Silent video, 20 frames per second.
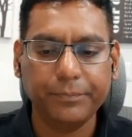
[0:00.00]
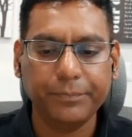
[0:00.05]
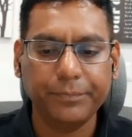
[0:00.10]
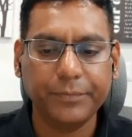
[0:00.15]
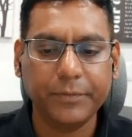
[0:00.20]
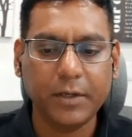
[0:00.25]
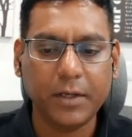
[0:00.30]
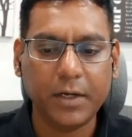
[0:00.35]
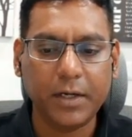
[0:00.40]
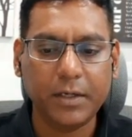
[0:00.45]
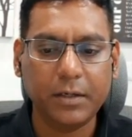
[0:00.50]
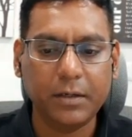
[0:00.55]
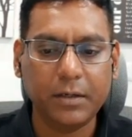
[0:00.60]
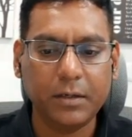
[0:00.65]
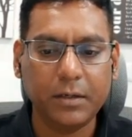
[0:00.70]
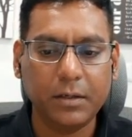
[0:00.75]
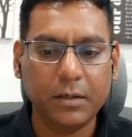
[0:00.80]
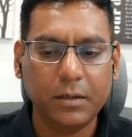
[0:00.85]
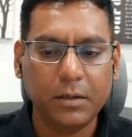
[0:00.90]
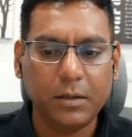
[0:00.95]
Correct?
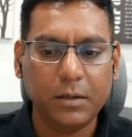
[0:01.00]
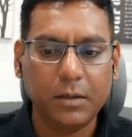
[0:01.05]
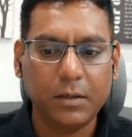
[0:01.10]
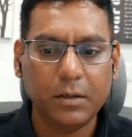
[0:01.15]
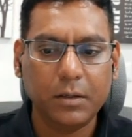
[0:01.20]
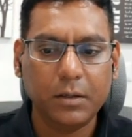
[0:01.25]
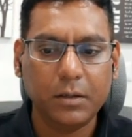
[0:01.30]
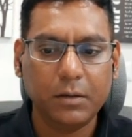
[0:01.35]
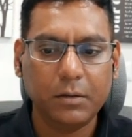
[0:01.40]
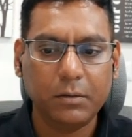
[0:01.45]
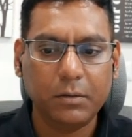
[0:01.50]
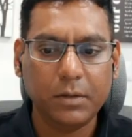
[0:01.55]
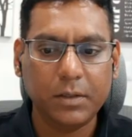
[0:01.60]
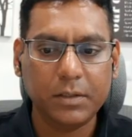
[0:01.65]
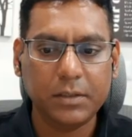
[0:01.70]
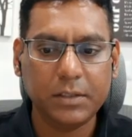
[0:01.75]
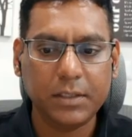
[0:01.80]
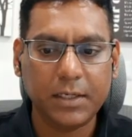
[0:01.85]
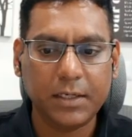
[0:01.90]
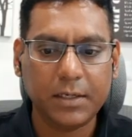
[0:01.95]

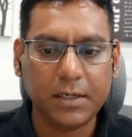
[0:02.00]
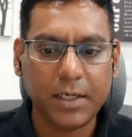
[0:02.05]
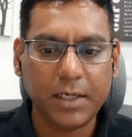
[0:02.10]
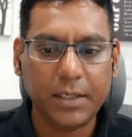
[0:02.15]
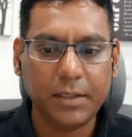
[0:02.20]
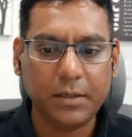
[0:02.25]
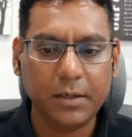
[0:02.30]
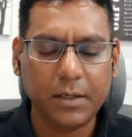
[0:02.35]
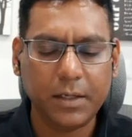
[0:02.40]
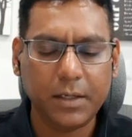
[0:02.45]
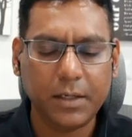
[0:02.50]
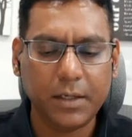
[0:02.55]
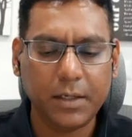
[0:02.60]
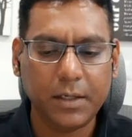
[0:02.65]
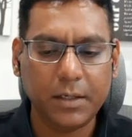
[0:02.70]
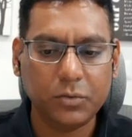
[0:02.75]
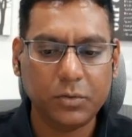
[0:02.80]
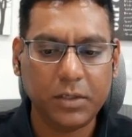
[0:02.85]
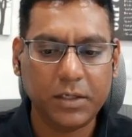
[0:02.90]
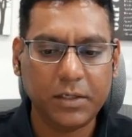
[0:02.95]
Is that right? Correct.
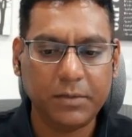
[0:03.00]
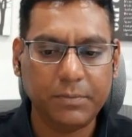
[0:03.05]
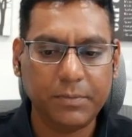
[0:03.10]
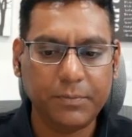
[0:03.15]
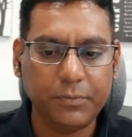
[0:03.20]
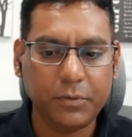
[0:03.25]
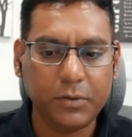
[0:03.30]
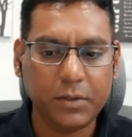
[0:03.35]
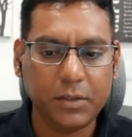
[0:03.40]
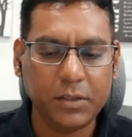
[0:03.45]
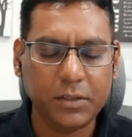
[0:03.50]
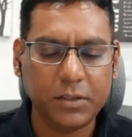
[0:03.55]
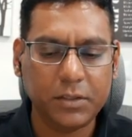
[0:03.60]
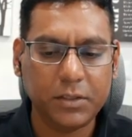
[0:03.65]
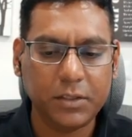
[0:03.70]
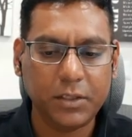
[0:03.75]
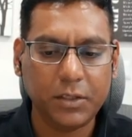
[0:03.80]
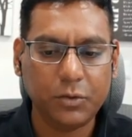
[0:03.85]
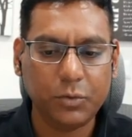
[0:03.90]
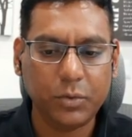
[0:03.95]
So let me put this
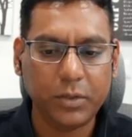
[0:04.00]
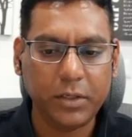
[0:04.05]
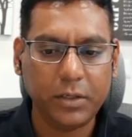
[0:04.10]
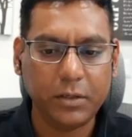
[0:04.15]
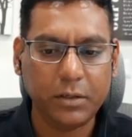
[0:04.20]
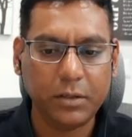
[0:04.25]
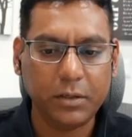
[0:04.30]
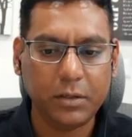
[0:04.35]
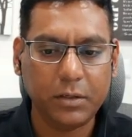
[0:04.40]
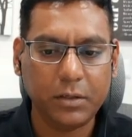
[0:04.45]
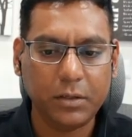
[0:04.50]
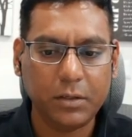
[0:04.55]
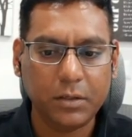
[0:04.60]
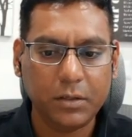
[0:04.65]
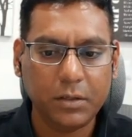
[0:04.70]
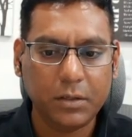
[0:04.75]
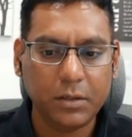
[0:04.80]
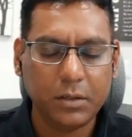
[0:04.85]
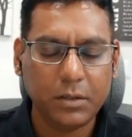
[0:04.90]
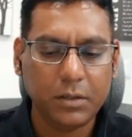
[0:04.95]
0 here,
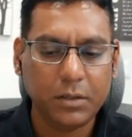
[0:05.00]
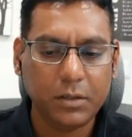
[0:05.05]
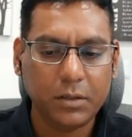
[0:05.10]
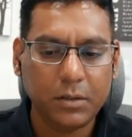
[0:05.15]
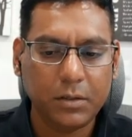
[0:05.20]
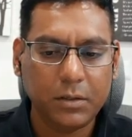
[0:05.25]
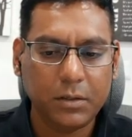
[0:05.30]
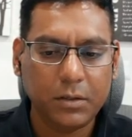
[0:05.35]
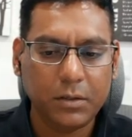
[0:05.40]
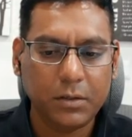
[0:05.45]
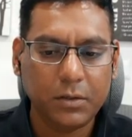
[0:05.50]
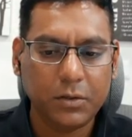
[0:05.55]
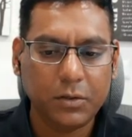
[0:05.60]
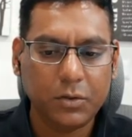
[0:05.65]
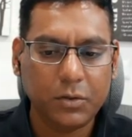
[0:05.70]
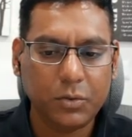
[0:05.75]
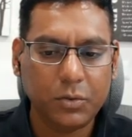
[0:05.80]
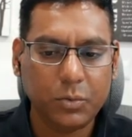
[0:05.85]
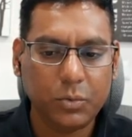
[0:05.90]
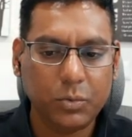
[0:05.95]

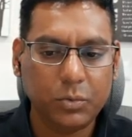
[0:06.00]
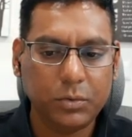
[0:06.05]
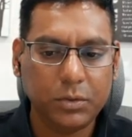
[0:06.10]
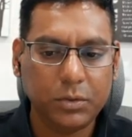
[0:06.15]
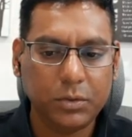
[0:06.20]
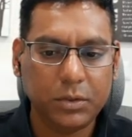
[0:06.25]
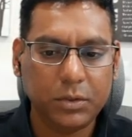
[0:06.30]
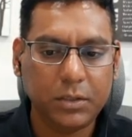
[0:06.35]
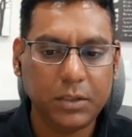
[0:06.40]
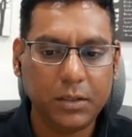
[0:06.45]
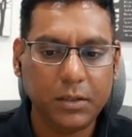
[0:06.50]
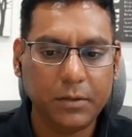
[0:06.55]
2, 3,